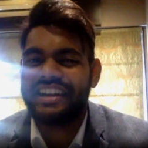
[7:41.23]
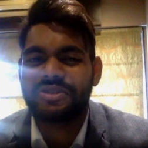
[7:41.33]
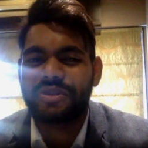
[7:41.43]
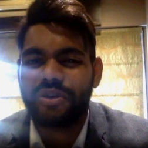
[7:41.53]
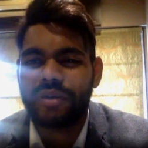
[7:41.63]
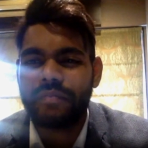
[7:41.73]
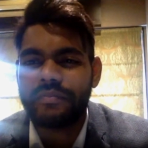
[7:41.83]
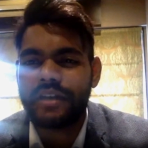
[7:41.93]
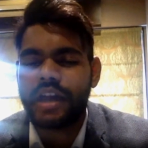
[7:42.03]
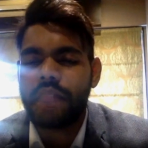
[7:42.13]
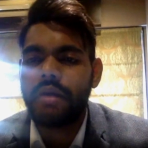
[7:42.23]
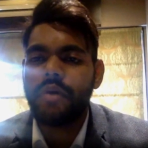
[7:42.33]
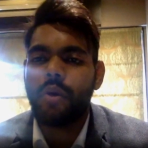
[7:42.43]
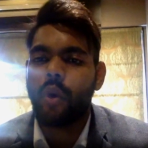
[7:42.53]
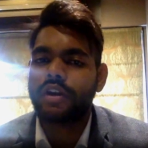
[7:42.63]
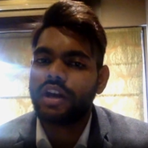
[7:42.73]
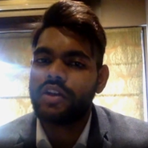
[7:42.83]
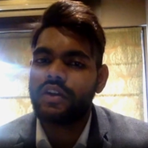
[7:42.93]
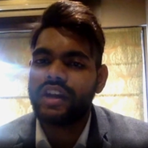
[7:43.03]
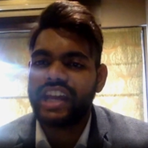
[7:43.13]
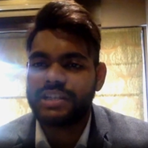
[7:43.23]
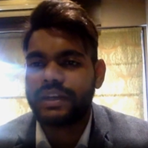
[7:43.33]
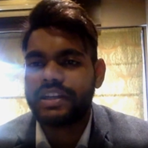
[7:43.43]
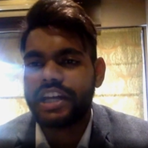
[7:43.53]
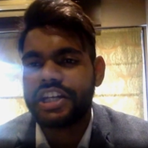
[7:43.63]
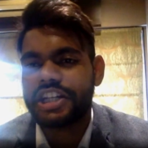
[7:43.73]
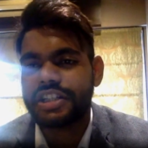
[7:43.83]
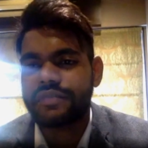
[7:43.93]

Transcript: Yes. To know, ma'am. Ma'am, what are your expectations